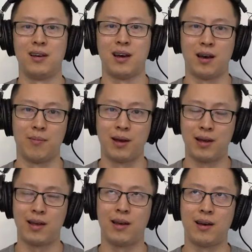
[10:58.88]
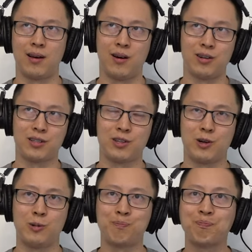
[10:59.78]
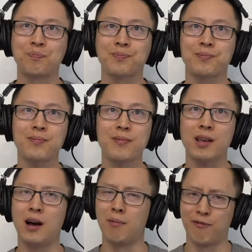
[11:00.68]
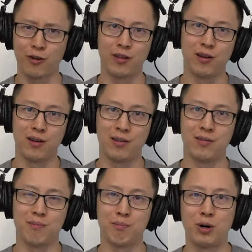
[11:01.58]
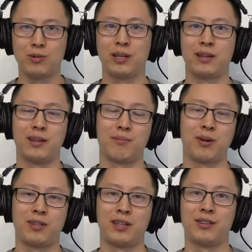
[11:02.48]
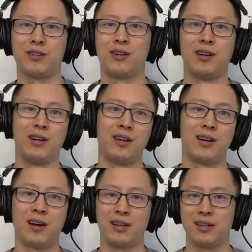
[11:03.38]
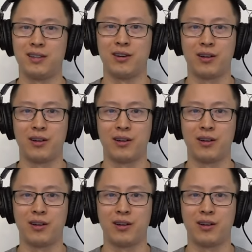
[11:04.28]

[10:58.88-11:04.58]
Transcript: Um, also, um, for the pulling in particular, uh, you, you know, you